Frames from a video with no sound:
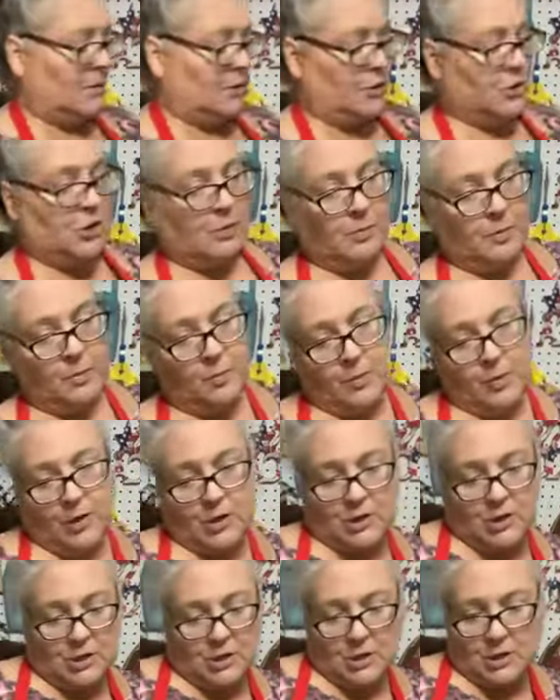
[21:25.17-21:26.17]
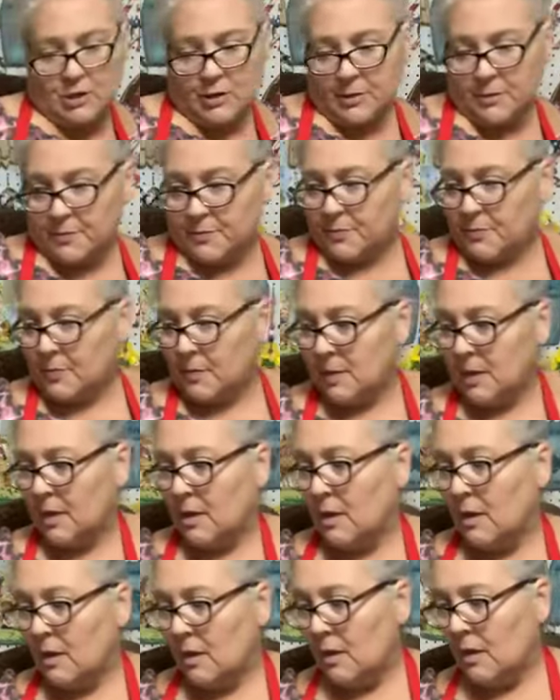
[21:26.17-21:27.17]
a little chippy brush here.
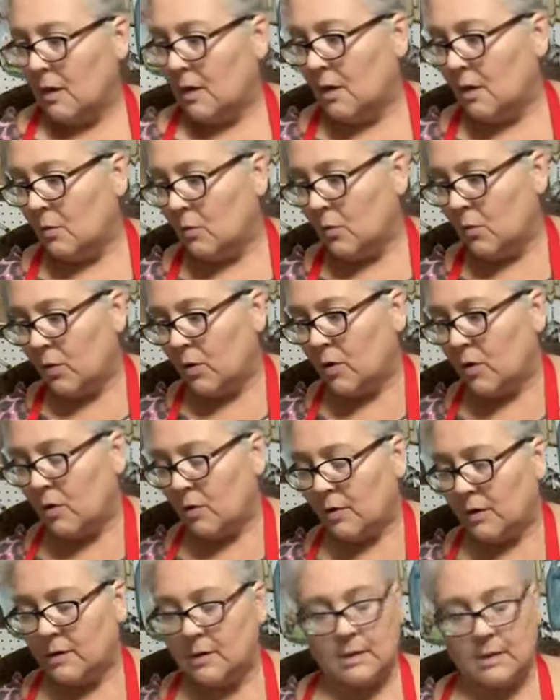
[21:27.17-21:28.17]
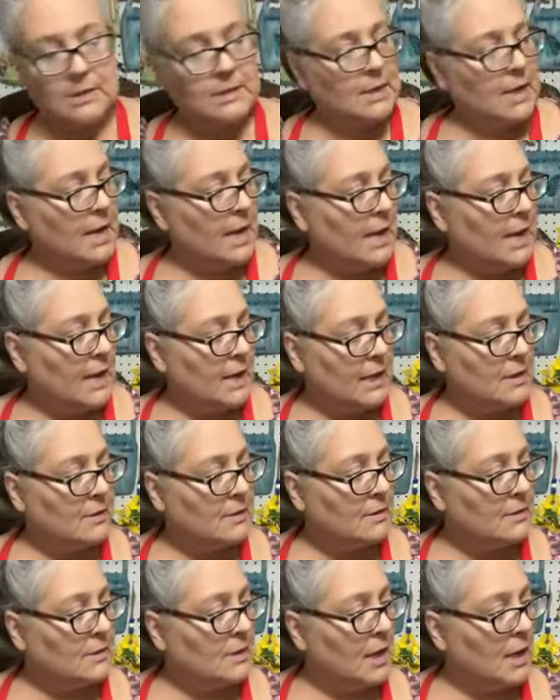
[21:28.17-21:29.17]
And we're going to take
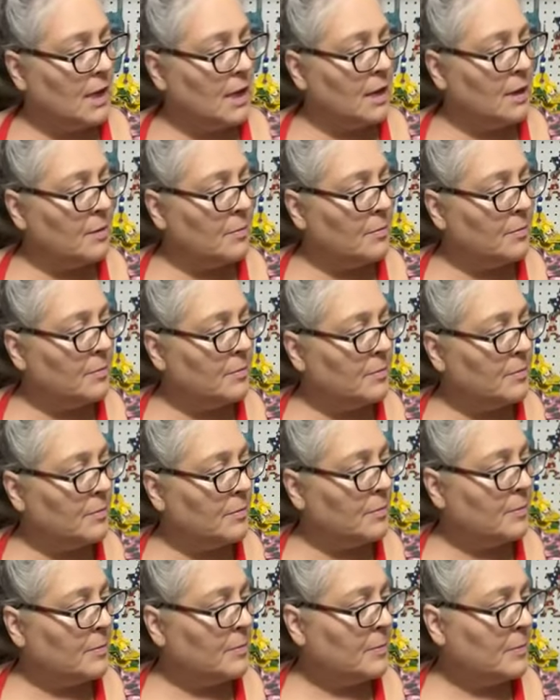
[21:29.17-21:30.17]
some